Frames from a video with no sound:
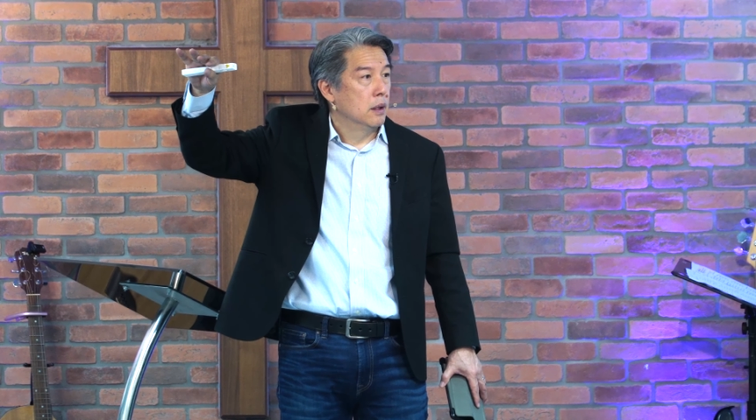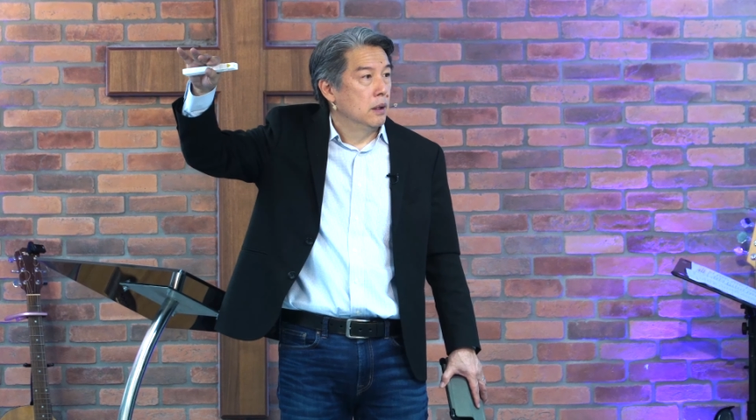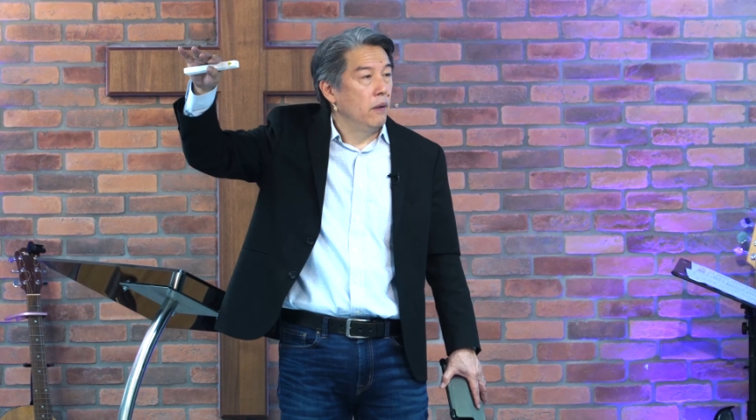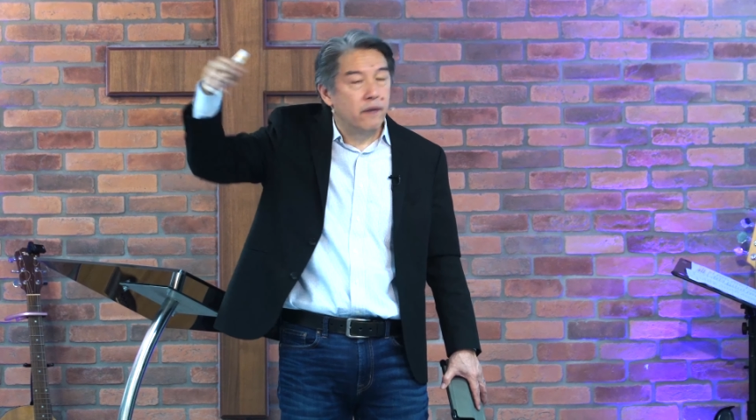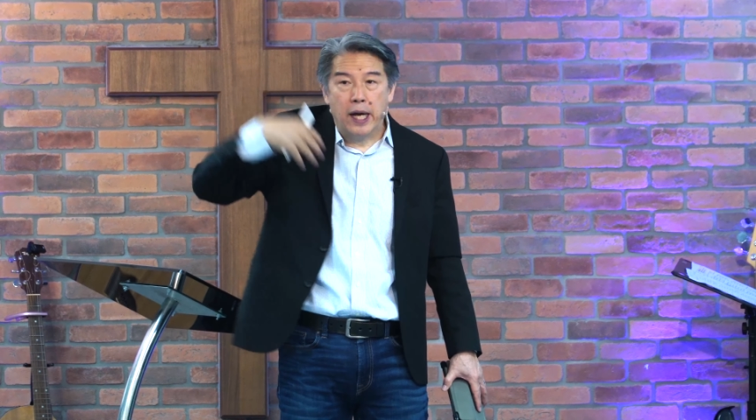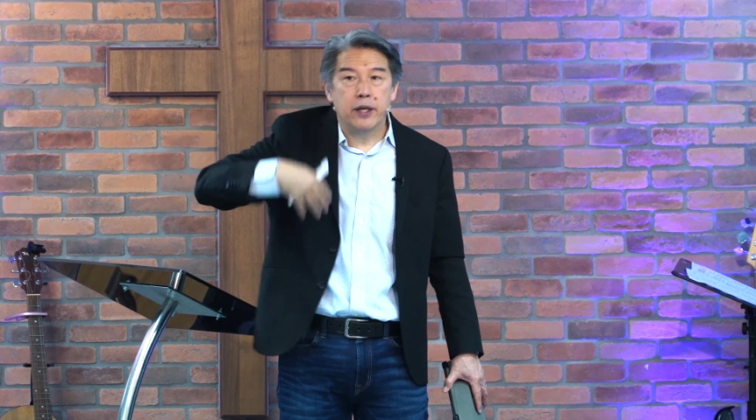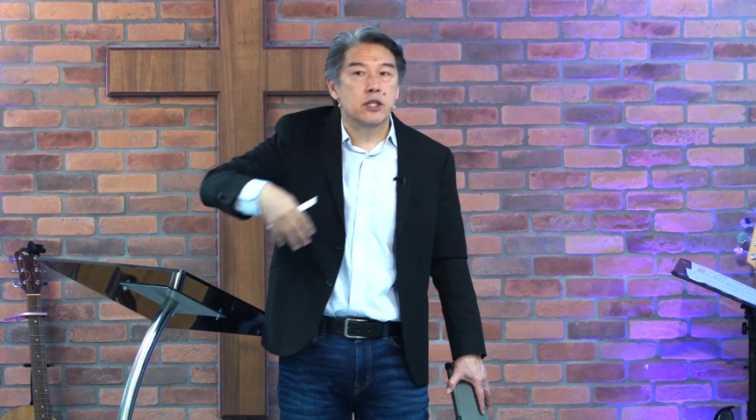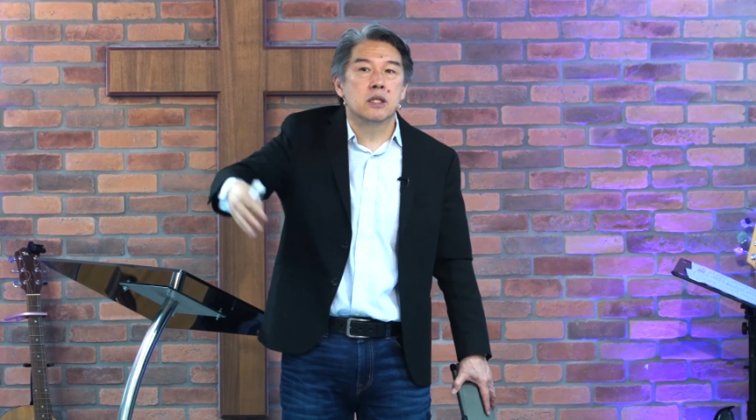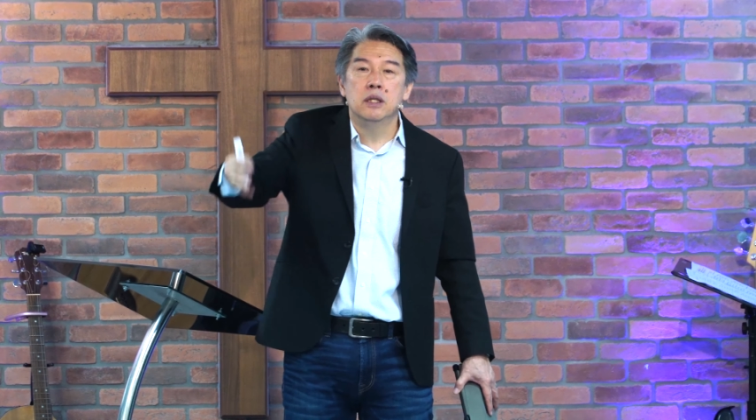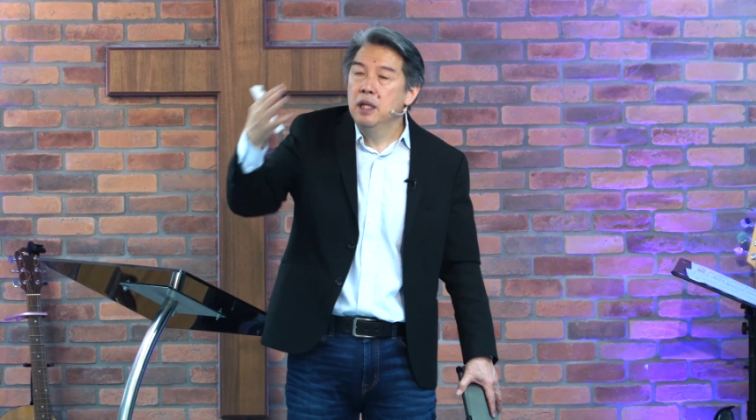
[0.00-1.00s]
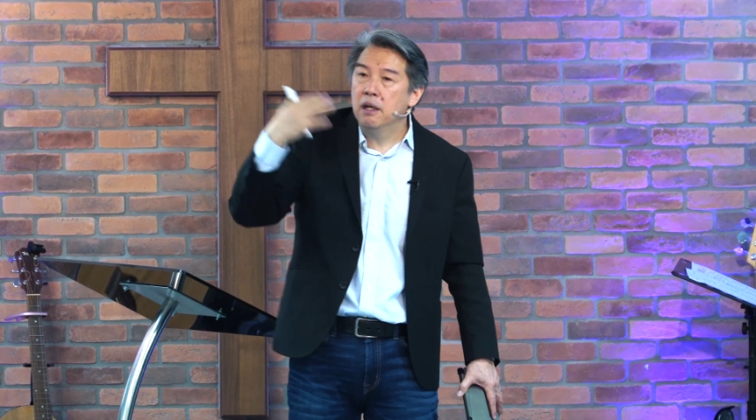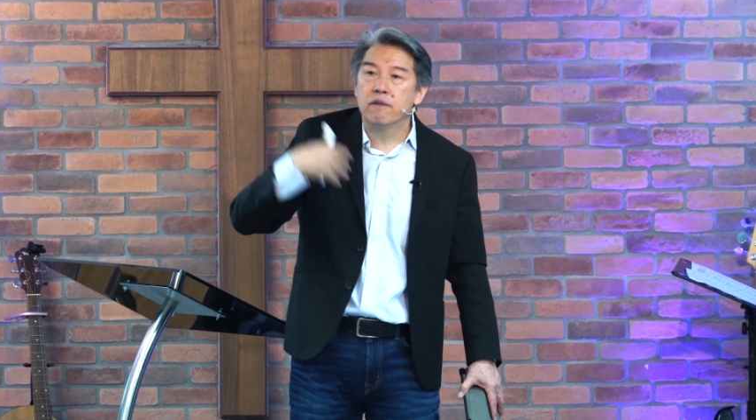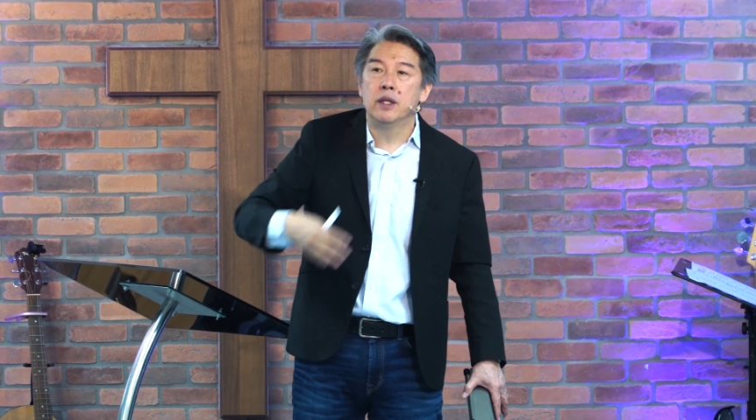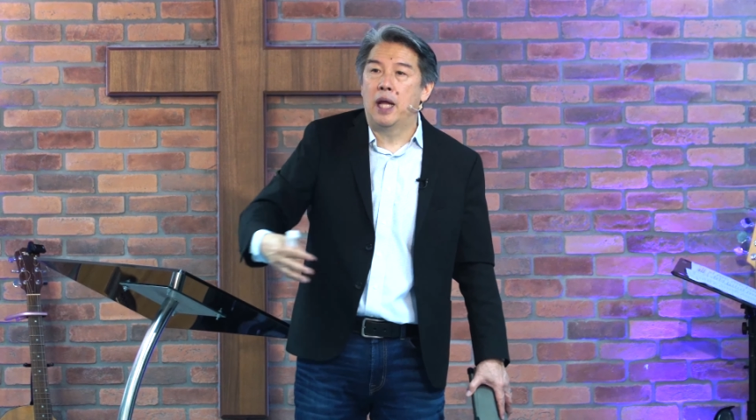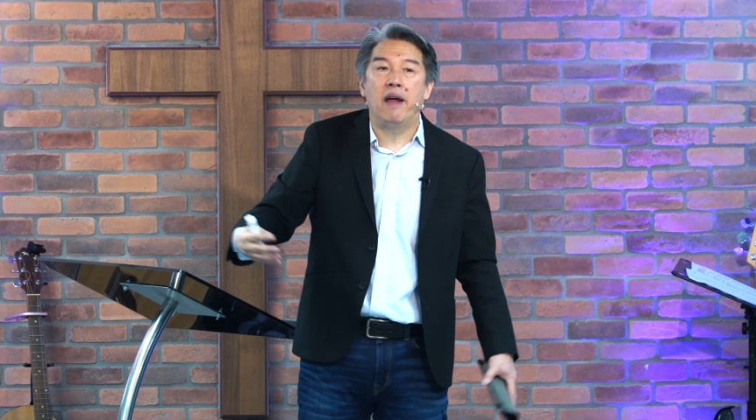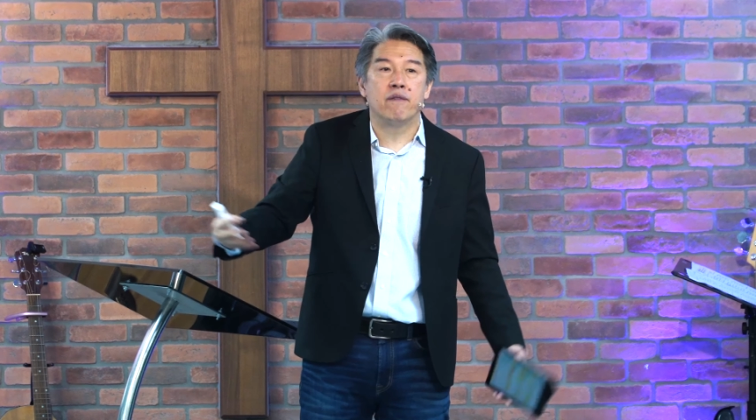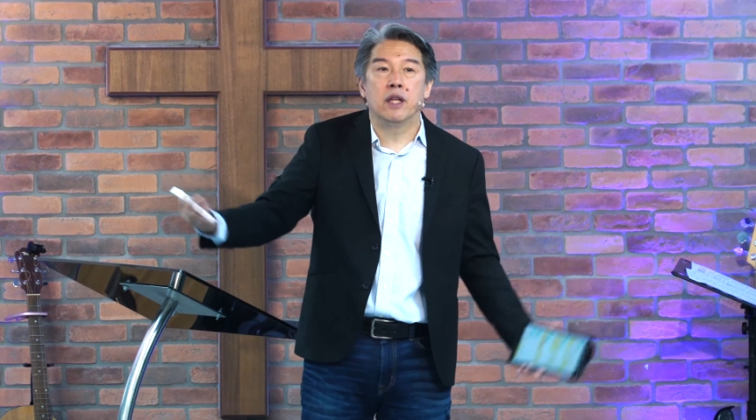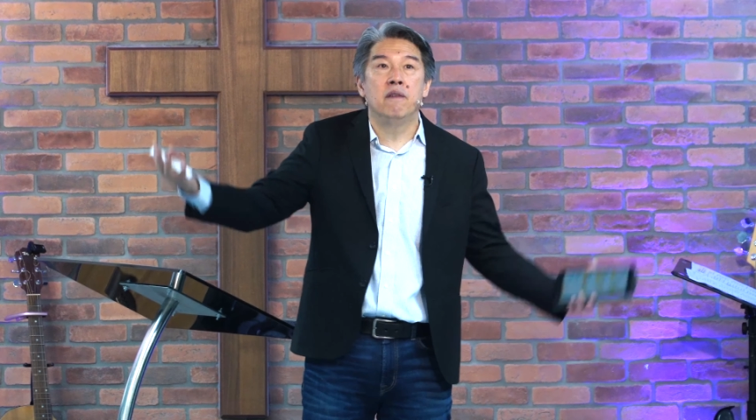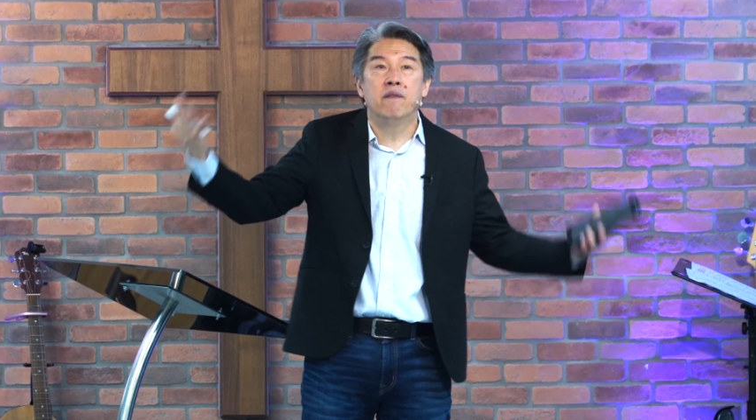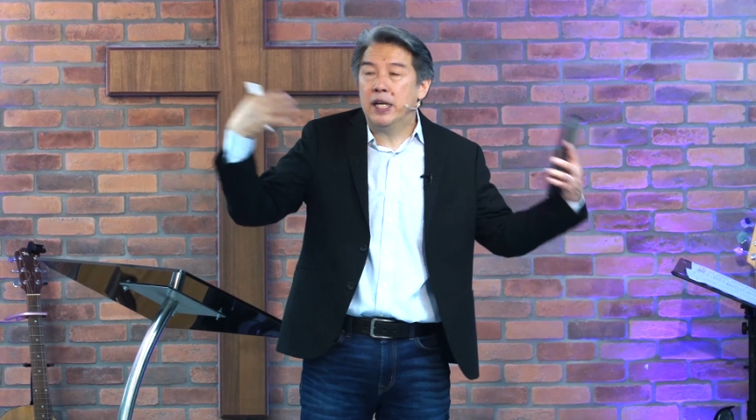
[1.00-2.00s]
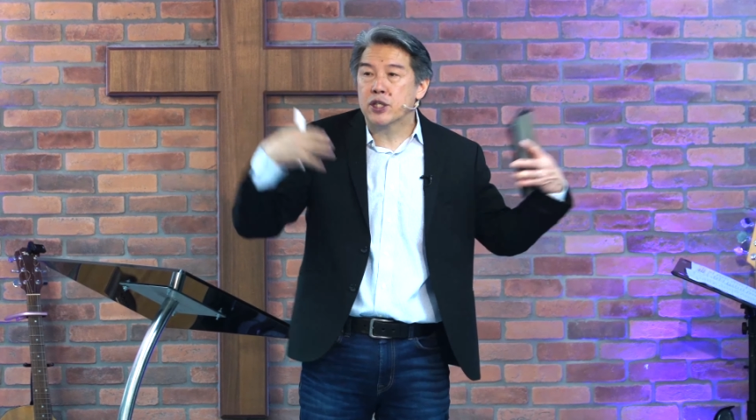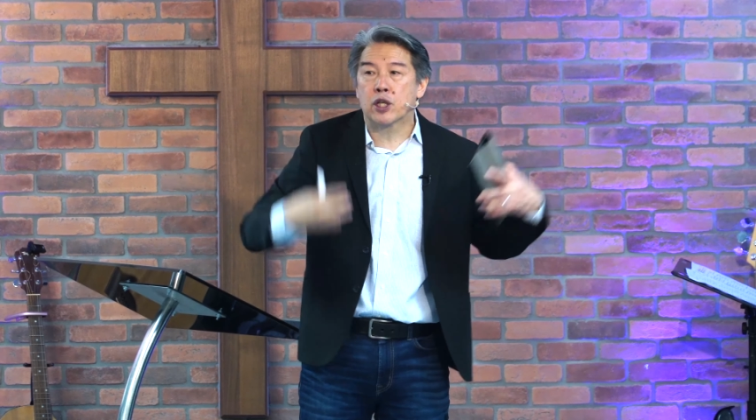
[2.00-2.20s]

We've kind of just lived a life that invites